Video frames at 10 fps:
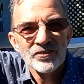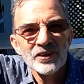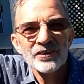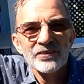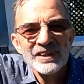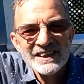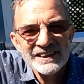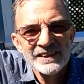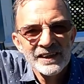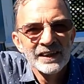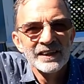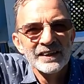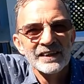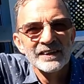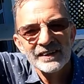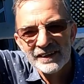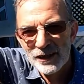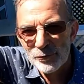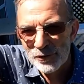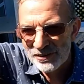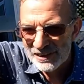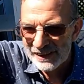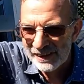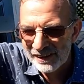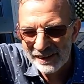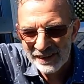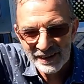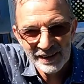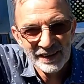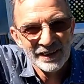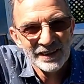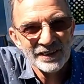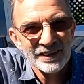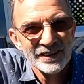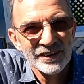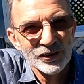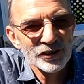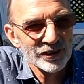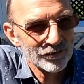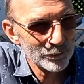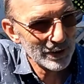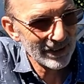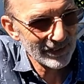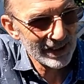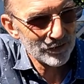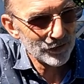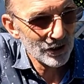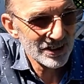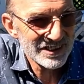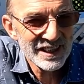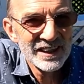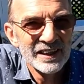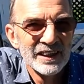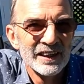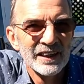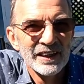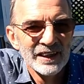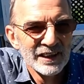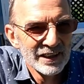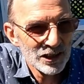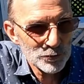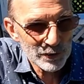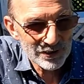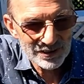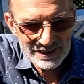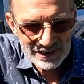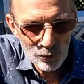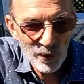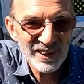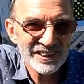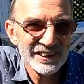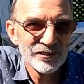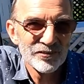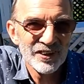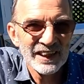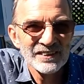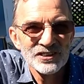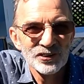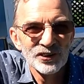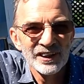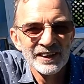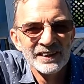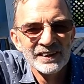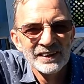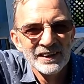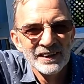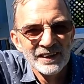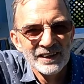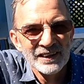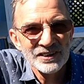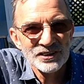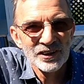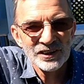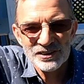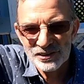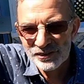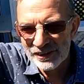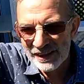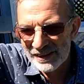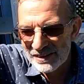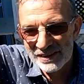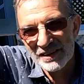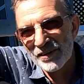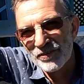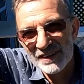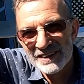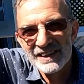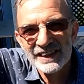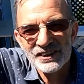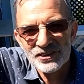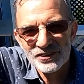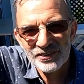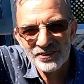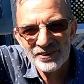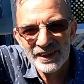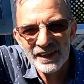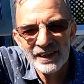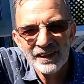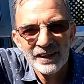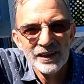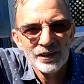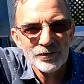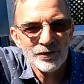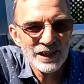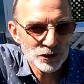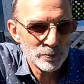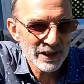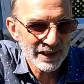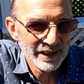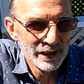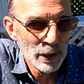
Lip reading: So the reason that I'm using the dirt from down there first is because the quality of that soil is not as good as the stuff that's next to the raised bed,